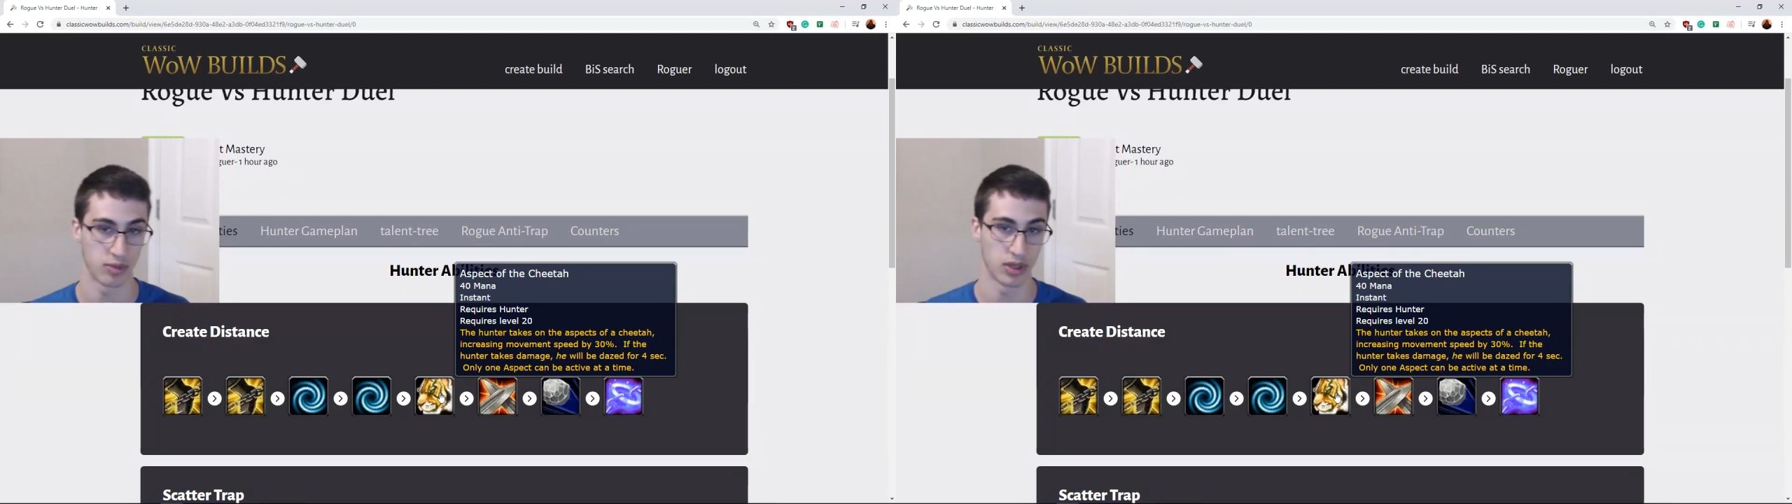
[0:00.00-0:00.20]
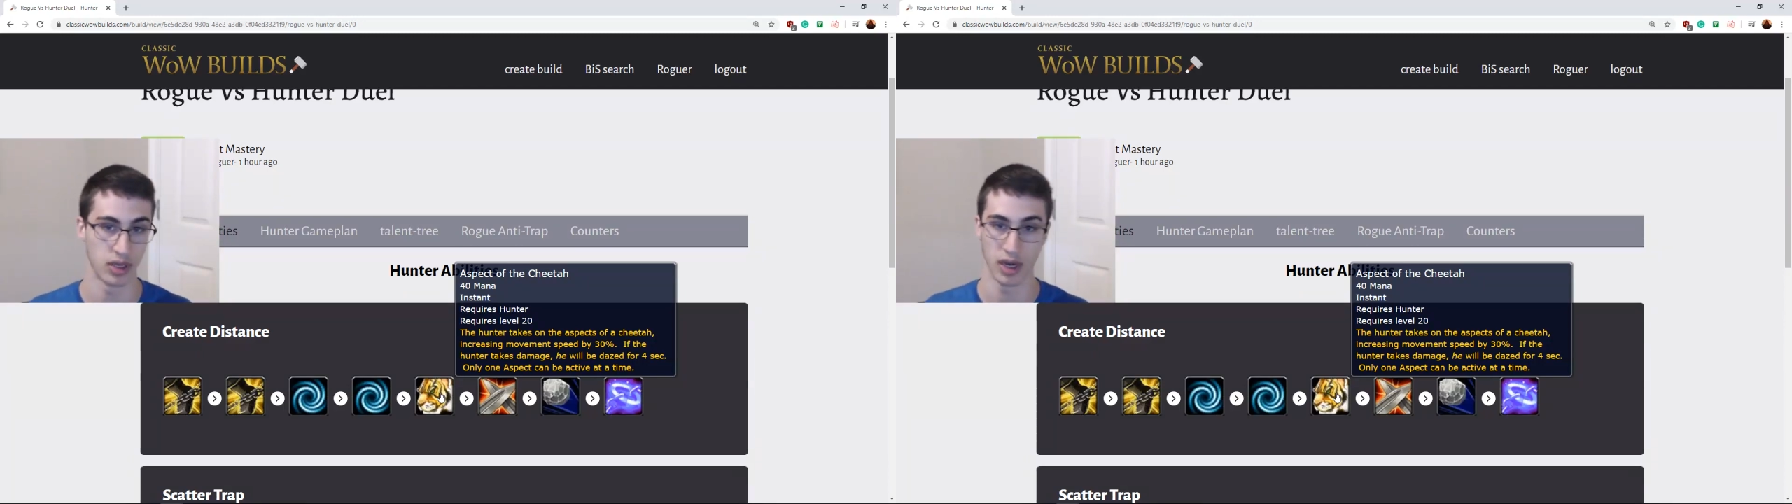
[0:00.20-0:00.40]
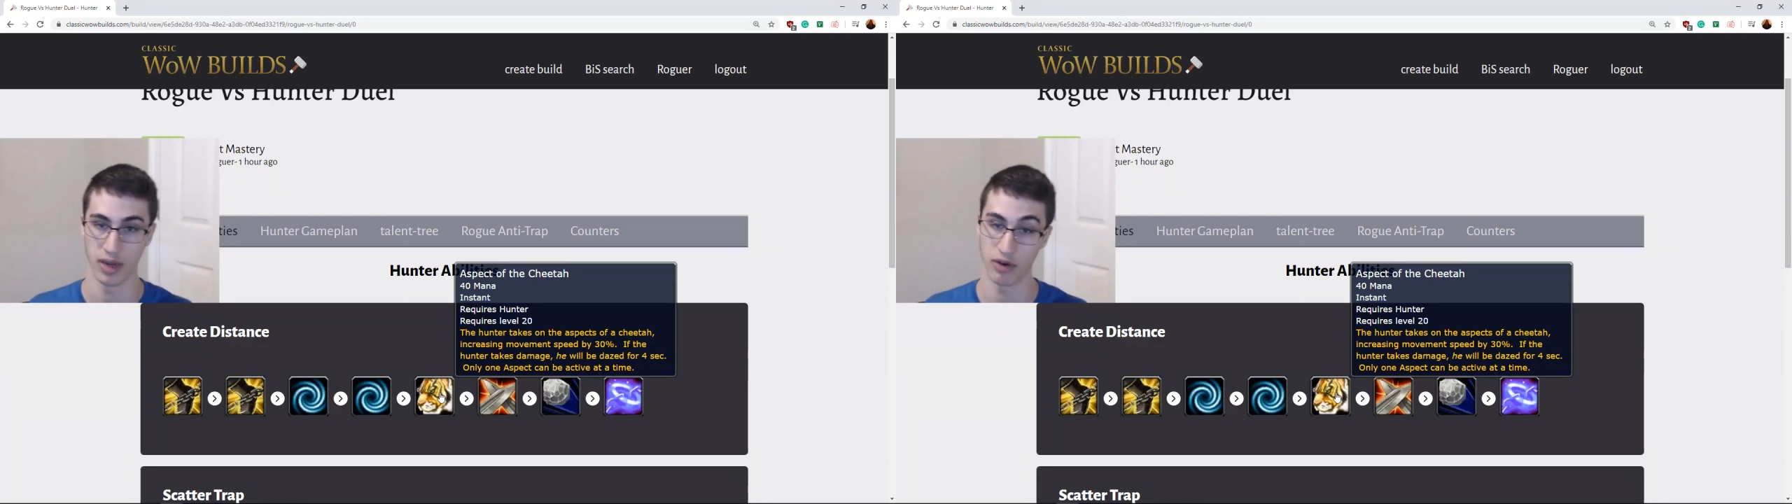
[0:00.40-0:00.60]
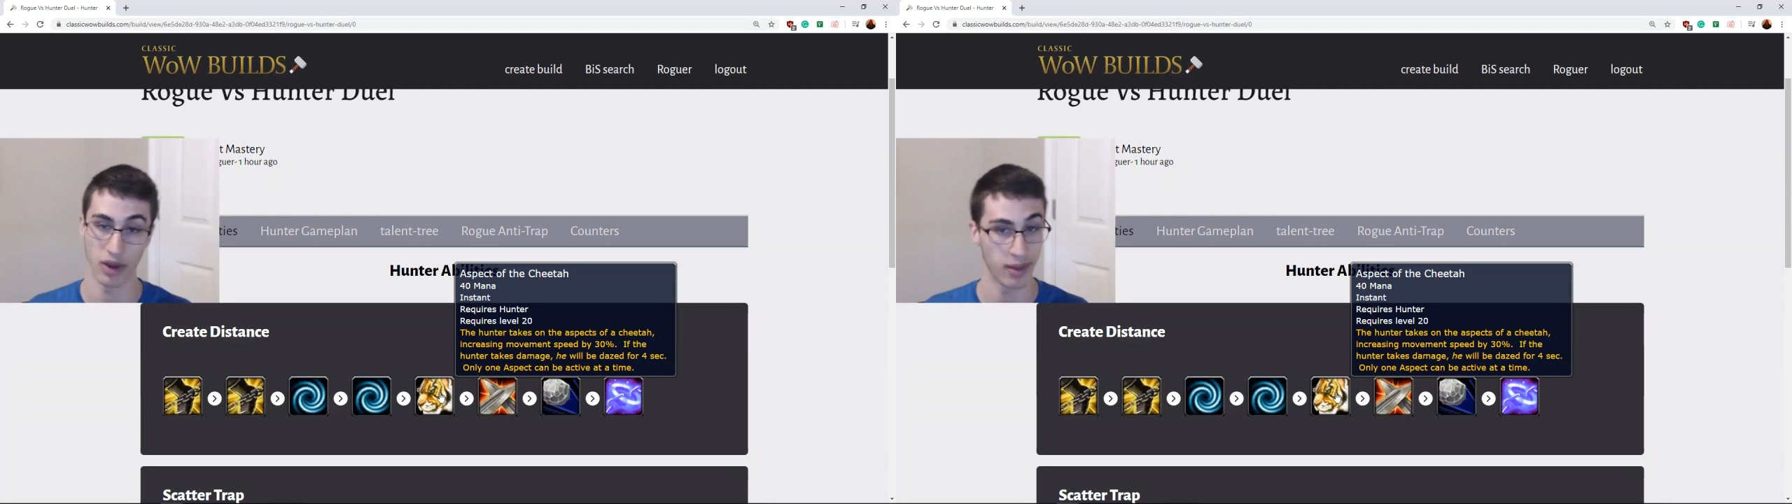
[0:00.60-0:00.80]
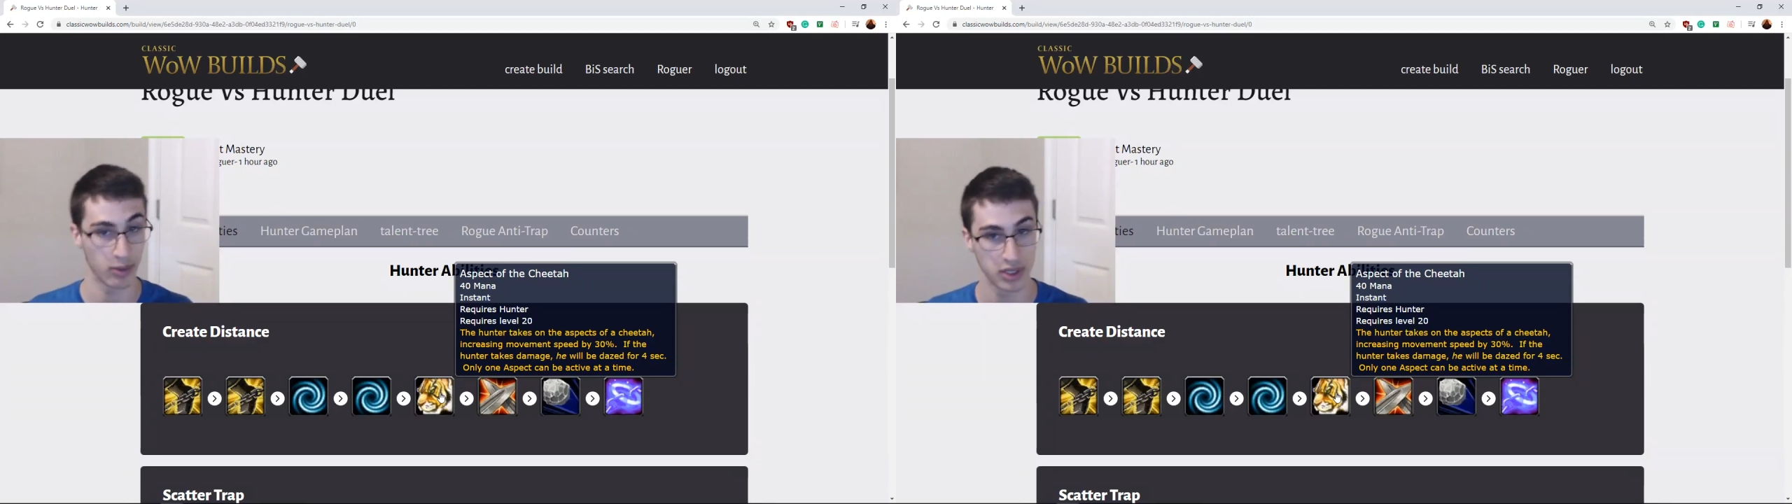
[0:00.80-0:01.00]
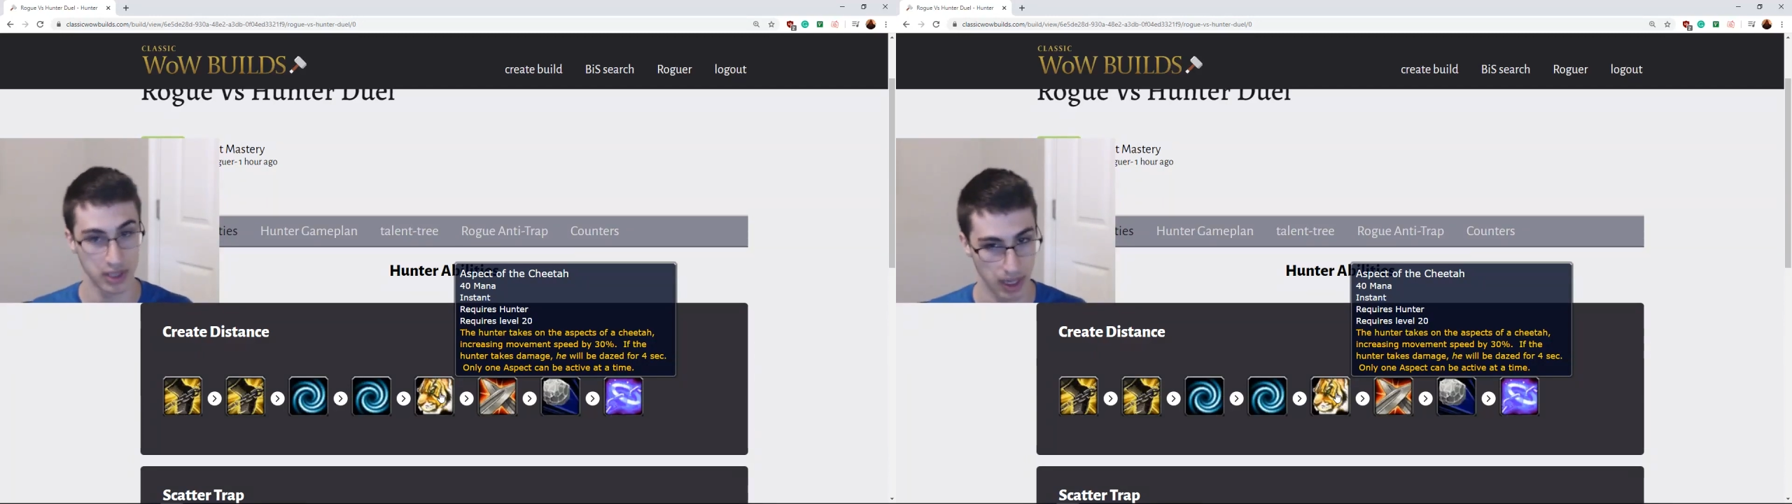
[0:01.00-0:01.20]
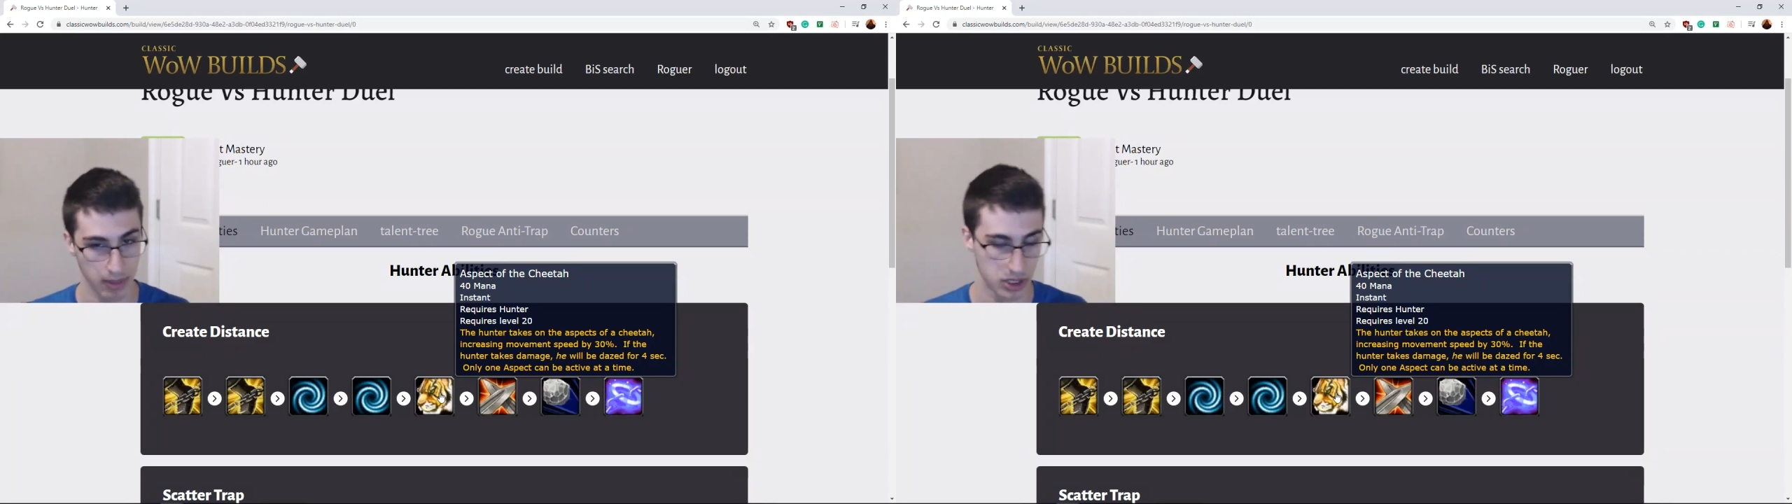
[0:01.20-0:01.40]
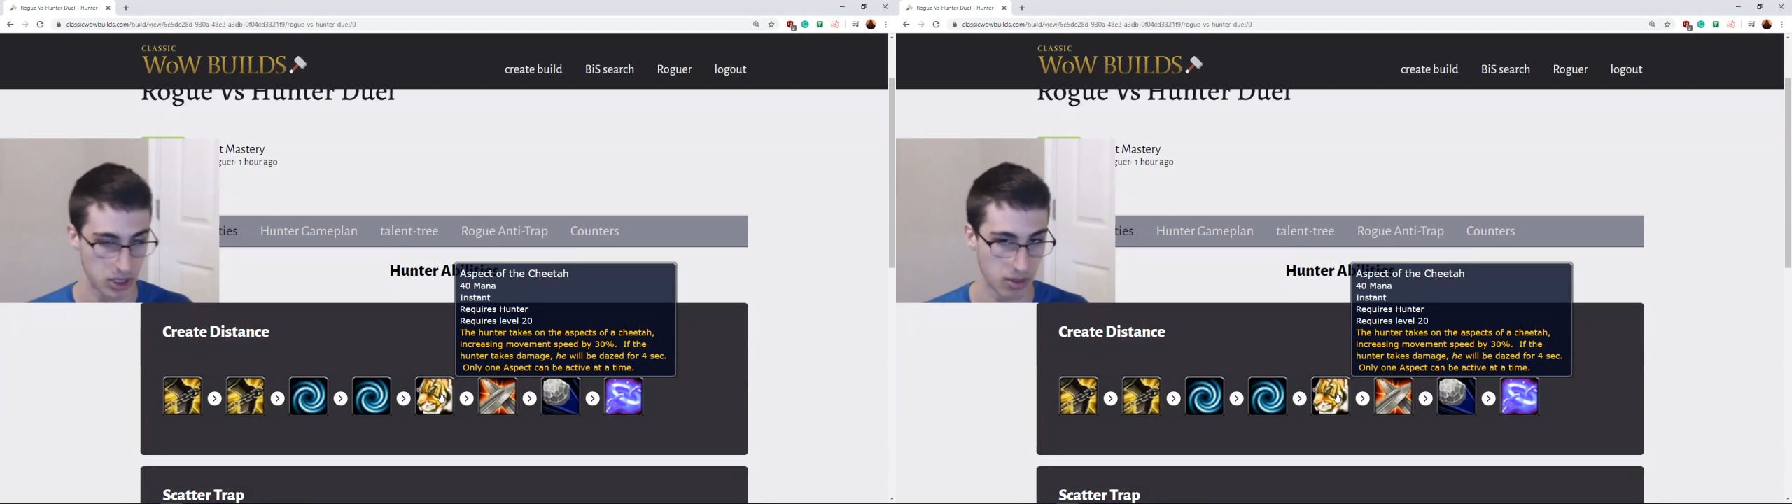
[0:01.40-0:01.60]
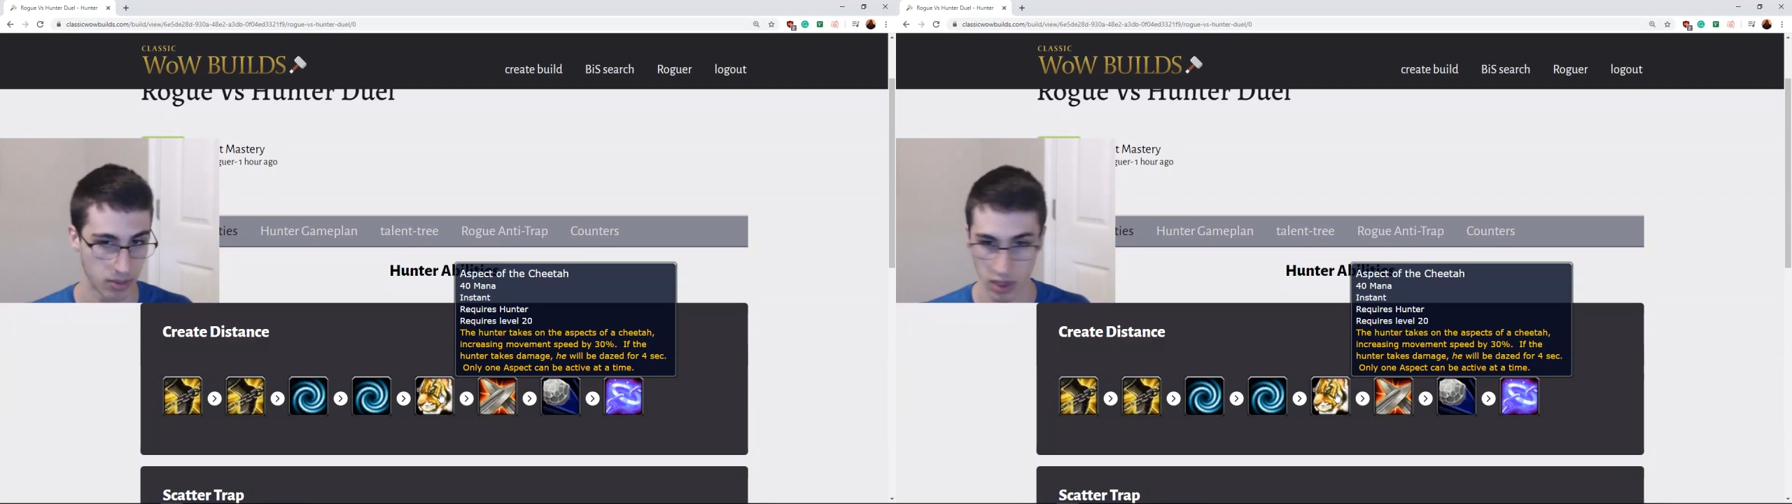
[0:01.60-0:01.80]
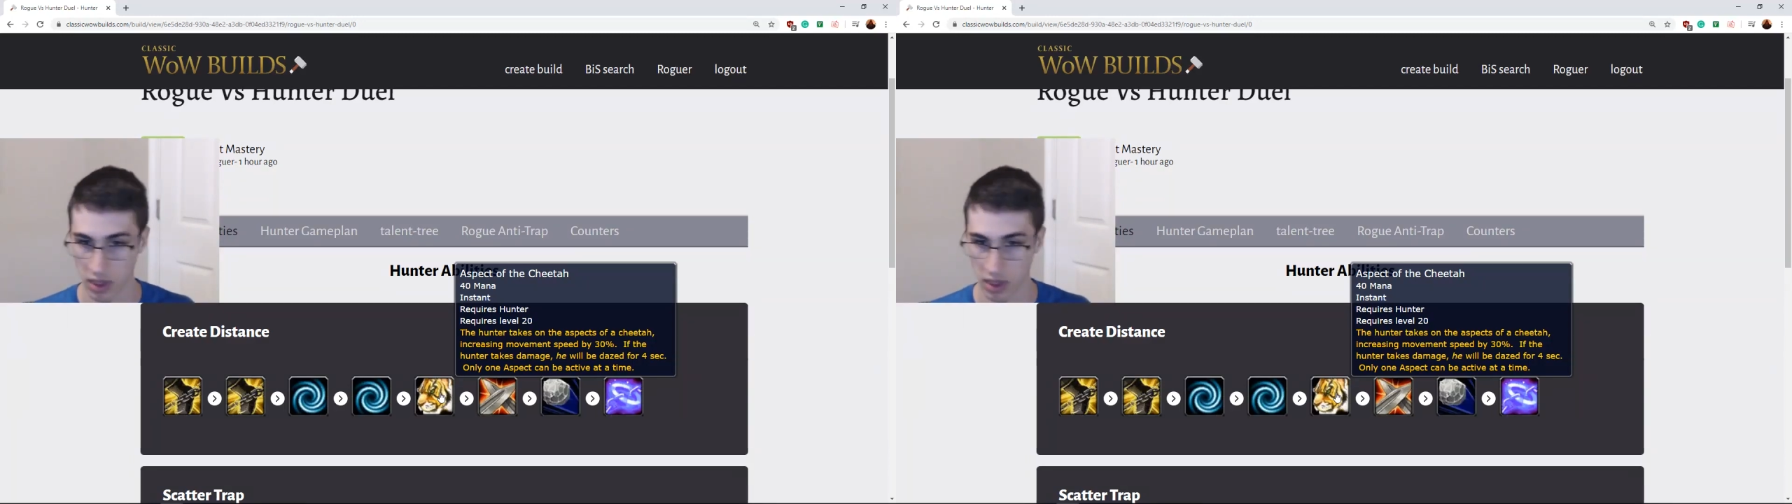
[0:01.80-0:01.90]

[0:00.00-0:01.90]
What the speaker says: but if you're able to damage them,